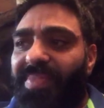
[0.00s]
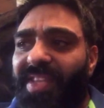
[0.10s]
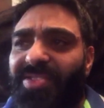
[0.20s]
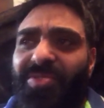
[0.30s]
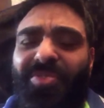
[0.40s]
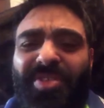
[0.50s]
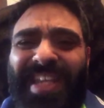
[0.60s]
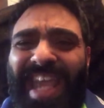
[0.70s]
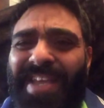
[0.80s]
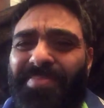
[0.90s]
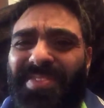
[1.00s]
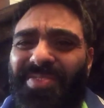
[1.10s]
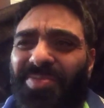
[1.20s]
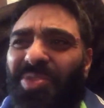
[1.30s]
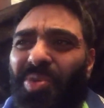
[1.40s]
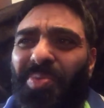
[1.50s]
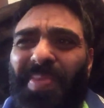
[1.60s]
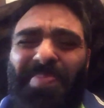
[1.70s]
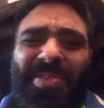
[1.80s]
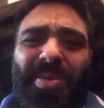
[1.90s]
It's all games. It's all
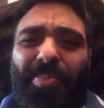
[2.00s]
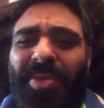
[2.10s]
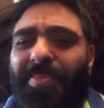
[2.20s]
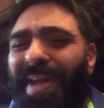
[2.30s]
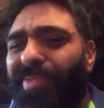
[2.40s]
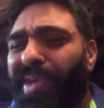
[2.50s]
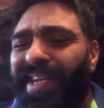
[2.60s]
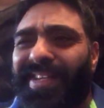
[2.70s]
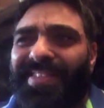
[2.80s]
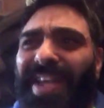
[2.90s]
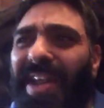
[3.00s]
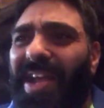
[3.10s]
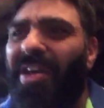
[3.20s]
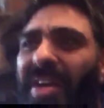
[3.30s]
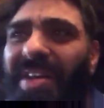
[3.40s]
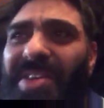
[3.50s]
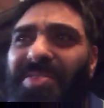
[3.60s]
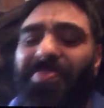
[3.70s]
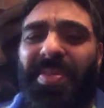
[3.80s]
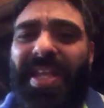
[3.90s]
people jump on the bandwagon. You know, like, oh, you
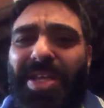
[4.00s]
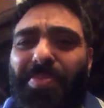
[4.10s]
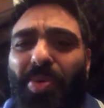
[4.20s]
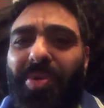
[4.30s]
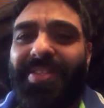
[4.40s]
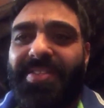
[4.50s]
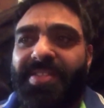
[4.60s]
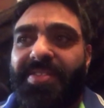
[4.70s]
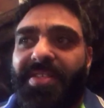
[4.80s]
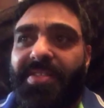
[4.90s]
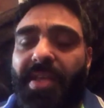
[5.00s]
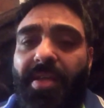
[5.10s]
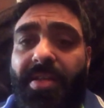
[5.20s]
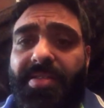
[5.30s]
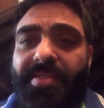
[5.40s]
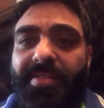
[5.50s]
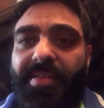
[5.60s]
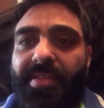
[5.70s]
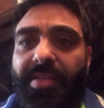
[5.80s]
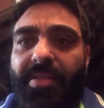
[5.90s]
should be getting deported. This is this. Listen,
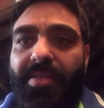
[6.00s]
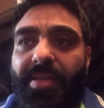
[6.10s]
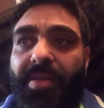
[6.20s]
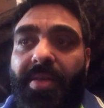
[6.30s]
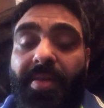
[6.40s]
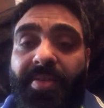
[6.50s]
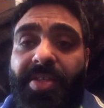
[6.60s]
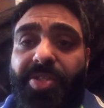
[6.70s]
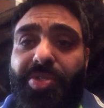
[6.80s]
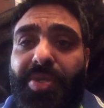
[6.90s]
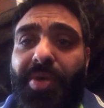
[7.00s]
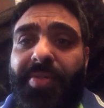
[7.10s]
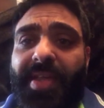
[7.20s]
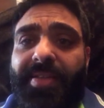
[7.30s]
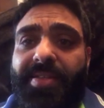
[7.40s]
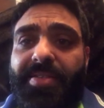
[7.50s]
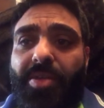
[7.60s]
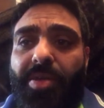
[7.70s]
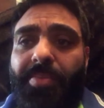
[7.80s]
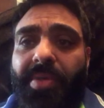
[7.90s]
did you know that this
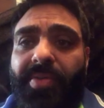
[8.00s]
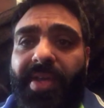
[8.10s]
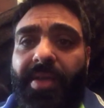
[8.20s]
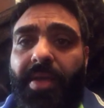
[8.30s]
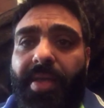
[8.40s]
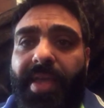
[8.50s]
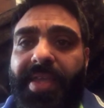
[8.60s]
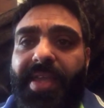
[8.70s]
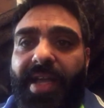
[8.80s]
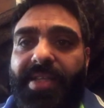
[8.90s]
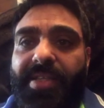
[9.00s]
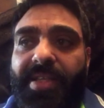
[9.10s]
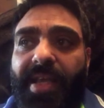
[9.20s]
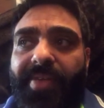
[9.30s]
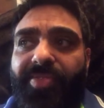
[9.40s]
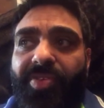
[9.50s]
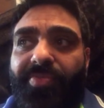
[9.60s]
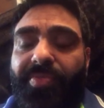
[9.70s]
Conor McGregor, he actually, after